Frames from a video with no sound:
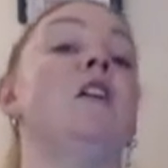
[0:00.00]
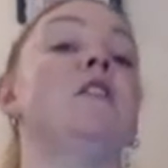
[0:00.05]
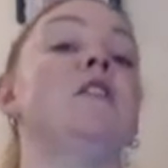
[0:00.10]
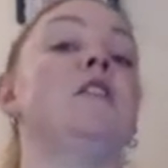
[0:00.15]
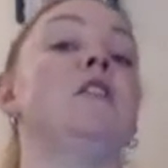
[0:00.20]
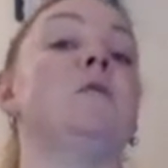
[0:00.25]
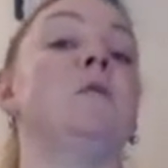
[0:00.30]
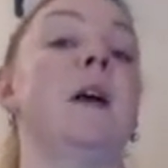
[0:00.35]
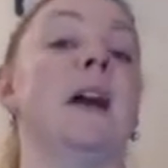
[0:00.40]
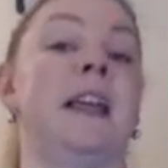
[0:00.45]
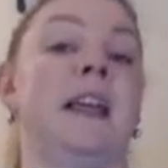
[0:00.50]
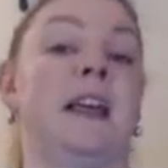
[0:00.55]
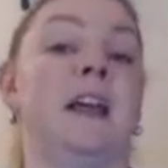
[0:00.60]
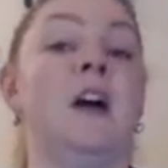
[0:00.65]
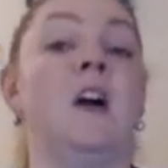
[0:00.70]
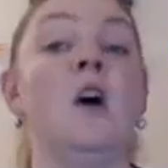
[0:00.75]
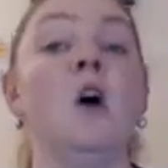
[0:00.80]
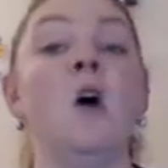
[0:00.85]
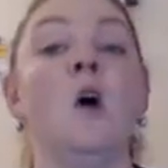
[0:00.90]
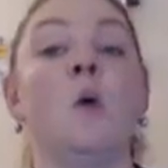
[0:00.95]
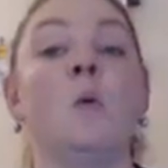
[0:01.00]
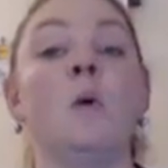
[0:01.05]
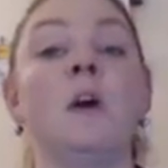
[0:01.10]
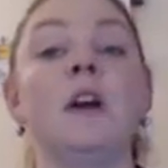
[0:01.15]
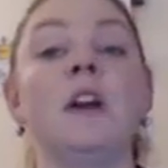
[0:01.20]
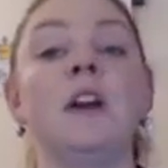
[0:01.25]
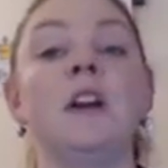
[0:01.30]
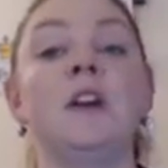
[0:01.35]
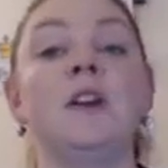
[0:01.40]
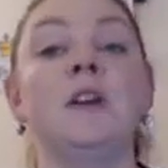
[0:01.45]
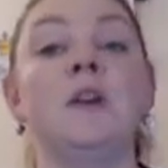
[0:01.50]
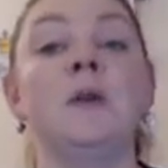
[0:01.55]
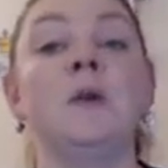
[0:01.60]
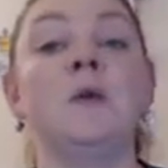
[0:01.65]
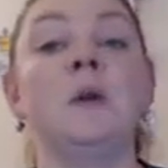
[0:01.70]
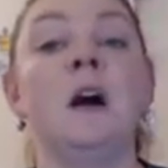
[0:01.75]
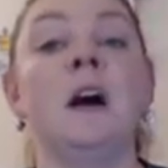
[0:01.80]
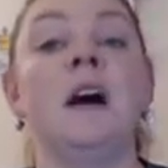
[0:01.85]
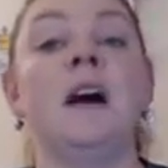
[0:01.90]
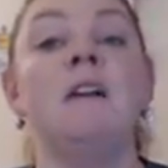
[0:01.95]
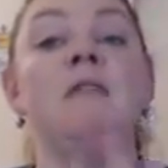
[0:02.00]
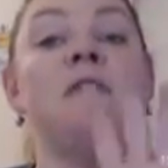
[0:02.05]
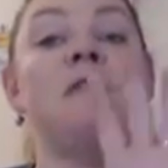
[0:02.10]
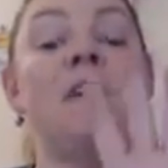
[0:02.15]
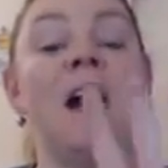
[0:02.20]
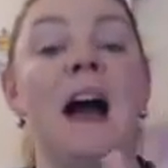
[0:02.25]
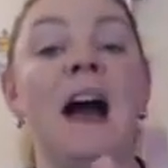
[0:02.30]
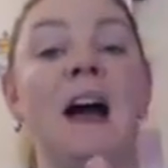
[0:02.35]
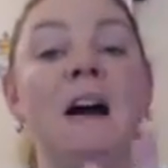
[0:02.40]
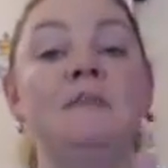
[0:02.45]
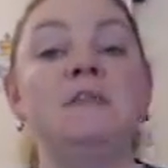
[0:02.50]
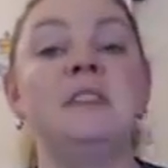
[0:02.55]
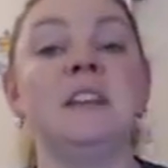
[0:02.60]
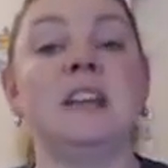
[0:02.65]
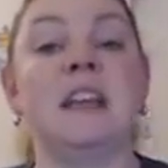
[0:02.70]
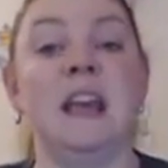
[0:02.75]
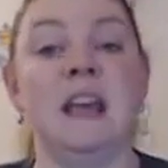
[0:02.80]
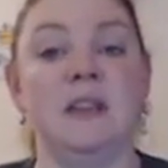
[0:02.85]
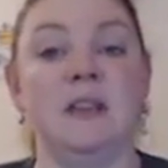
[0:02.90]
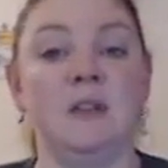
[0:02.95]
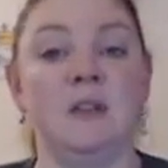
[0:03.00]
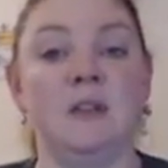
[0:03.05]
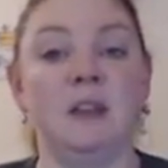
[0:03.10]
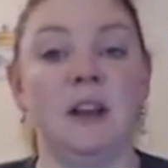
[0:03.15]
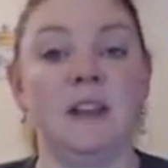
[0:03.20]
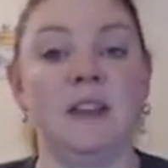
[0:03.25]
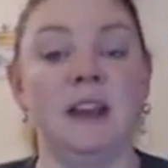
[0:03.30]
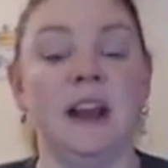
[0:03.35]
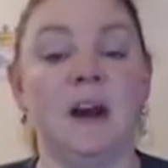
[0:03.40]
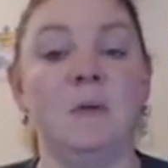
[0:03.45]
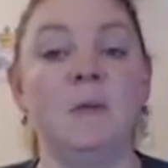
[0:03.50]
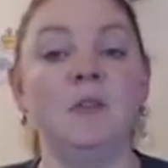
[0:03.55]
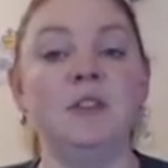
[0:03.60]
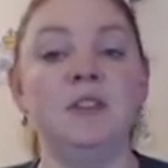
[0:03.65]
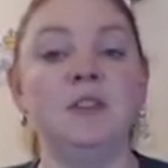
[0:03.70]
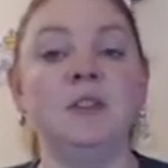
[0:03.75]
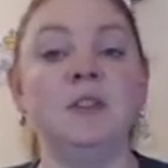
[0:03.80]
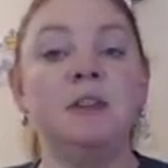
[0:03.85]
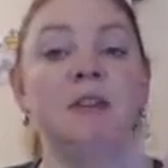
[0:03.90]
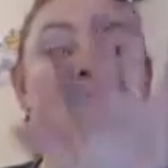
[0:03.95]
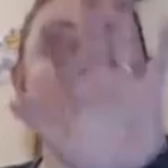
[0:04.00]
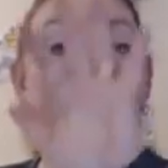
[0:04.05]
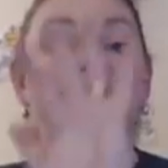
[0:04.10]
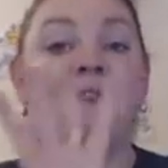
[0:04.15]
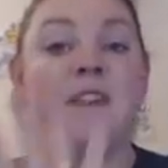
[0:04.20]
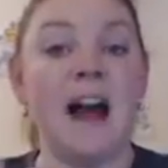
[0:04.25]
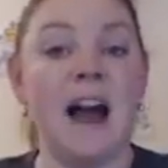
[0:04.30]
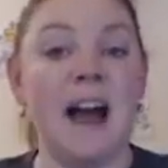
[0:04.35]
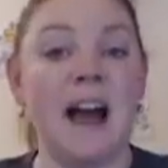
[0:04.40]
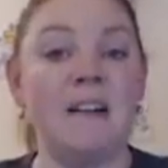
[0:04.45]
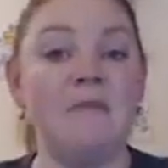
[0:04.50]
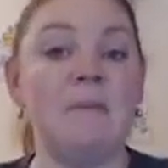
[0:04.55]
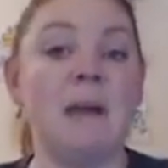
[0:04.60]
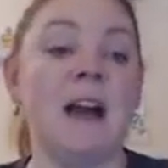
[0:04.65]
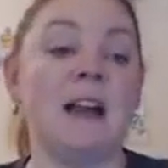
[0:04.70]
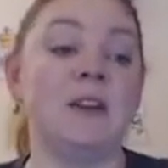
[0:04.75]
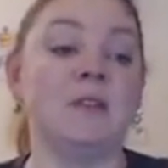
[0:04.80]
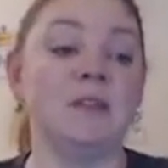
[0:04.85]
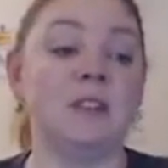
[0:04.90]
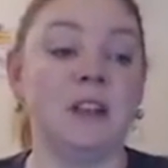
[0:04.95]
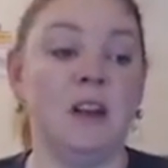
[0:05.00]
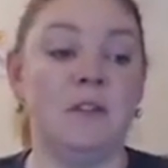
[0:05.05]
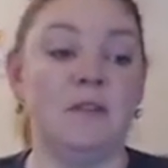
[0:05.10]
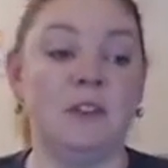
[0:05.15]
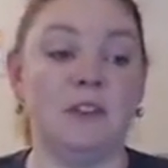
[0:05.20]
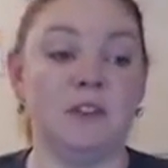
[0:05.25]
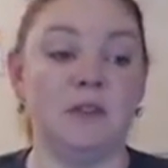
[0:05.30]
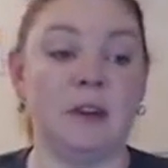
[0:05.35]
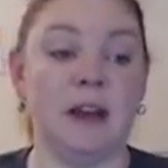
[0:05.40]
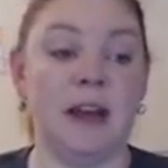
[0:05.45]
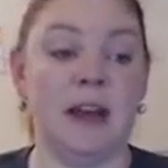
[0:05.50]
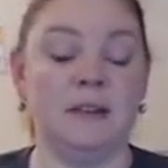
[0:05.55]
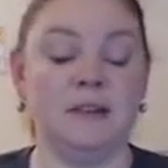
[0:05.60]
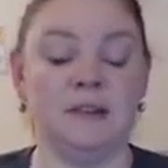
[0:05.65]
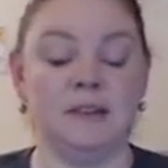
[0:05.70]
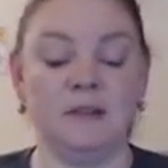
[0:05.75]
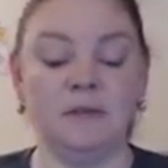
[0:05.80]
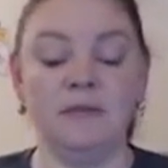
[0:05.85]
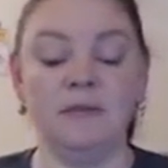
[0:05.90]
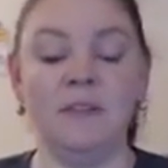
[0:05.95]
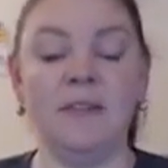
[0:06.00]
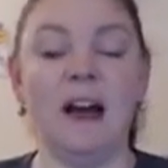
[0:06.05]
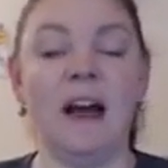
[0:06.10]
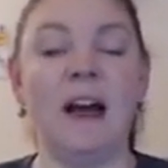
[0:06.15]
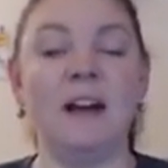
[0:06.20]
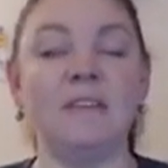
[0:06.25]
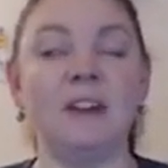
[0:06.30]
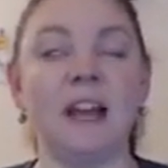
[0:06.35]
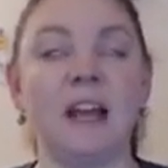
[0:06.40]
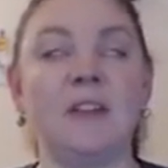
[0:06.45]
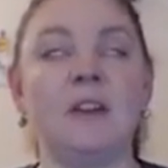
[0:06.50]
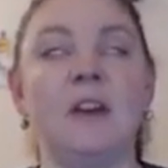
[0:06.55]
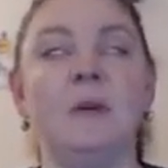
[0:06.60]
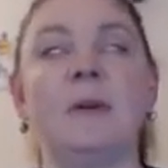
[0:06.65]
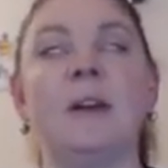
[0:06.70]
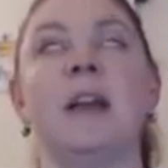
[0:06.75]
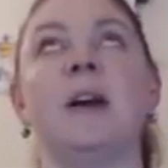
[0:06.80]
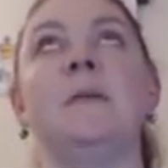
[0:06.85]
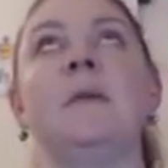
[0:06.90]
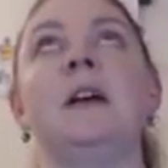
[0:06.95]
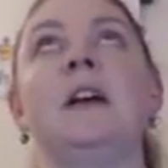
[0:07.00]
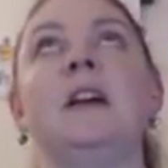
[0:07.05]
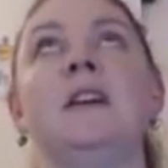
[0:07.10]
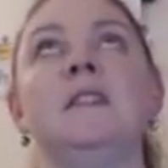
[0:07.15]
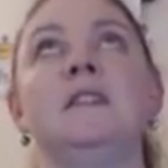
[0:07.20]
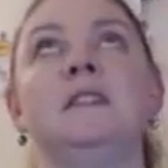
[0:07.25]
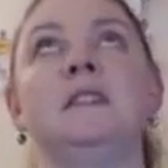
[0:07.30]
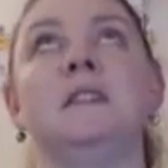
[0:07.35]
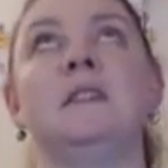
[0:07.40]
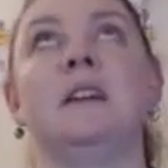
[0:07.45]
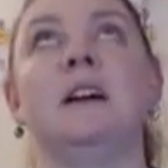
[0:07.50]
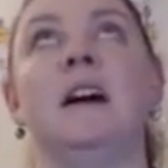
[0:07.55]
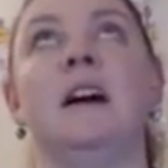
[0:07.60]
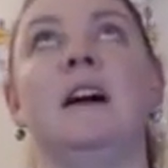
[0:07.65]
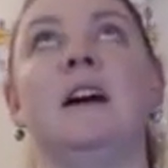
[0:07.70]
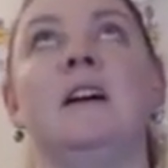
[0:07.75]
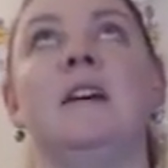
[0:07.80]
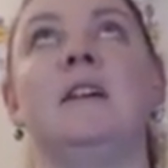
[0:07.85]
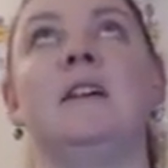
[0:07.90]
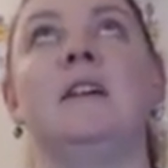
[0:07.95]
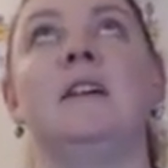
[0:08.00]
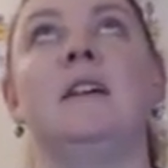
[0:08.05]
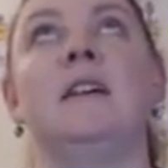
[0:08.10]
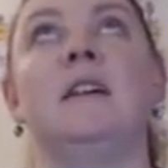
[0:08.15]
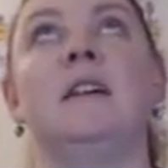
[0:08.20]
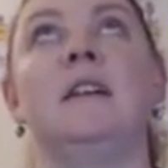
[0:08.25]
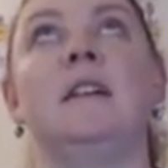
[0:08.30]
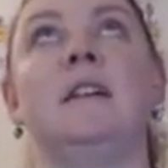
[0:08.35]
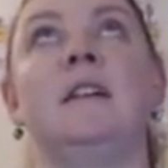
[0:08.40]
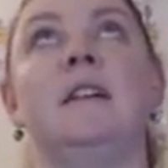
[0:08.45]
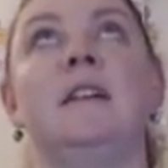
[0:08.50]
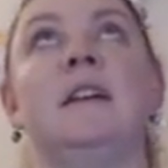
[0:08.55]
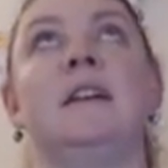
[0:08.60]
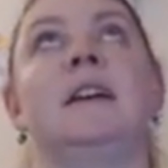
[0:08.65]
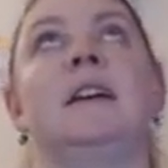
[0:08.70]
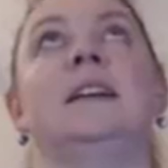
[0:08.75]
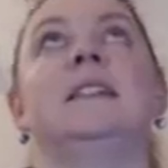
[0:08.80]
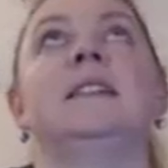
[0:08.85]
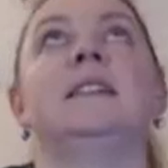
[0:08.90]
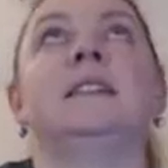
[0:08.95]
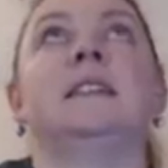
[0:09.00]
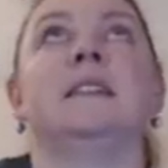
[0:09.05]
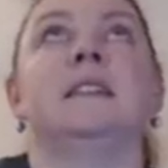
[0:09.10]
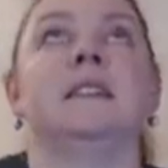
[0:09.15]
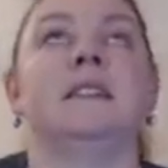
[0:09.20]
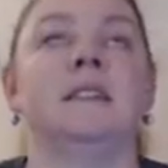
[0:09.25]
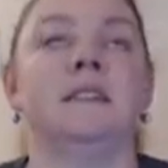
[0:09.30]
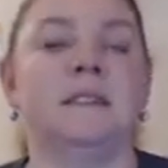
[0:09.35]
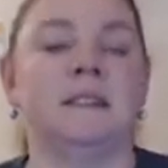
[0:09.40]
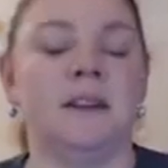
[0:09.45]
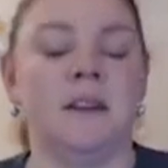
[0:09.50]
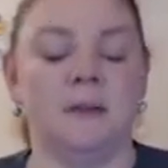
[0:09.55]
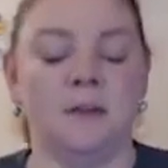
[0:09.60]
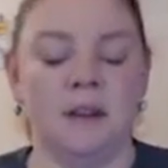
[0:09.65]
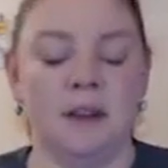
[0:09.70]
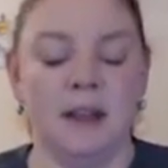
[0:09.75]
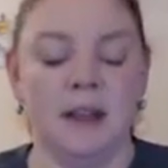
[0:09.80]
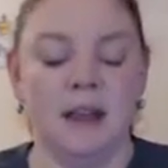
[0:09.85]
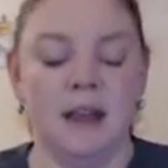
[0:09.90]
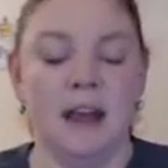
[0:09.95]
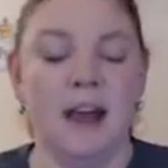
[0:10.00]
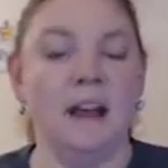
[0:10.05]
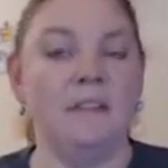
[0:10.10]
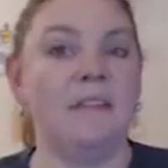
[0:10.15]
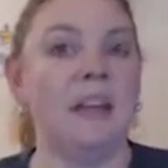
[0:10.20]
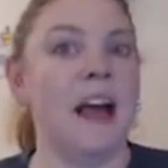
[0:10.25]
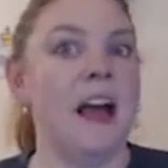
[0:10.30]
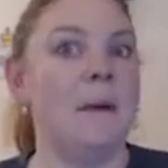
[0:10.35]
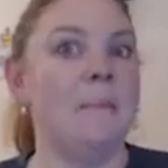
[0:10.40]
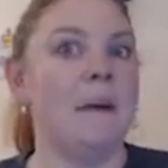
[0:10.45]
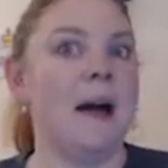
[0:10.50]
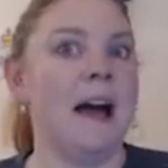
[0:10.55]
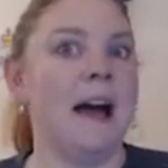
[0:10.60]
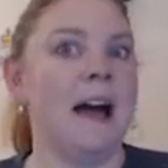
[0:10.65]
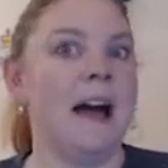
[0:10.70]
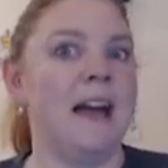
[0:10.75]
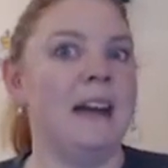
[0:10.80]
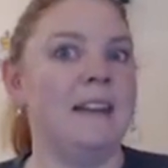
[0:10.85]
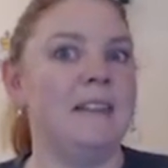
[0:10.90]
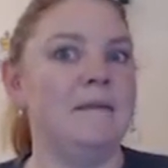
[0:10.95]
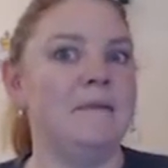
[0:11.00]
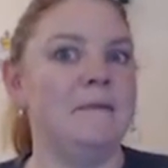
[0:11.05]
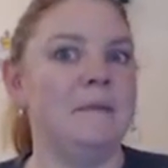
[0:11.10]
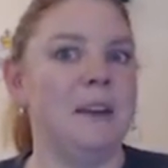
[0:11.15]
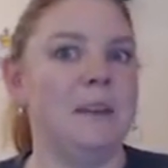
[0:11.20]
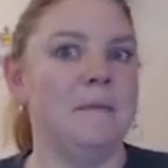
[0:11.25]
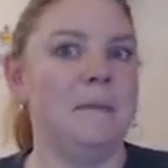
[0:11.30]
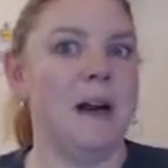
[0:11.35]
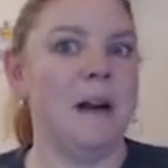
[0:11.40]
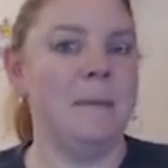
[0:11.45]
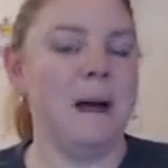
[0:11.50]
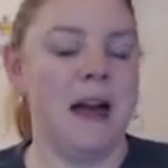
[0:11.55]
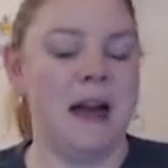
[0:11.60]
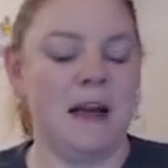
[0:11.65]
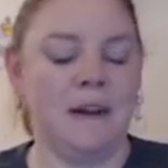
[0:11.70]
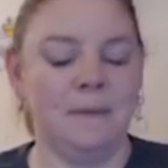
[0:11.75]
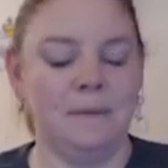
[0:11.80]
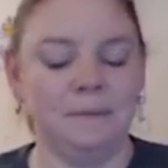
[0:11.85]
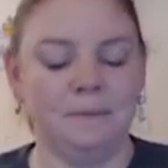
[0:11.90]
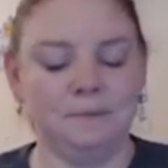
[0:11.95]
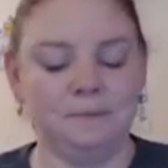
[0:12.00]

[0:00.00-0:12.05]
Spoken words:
you ready? We're going to do 5 together, and then I want you to do 5 by yourself at your house. So 5 together. Here we go. So, all right. So I've got mine in my back.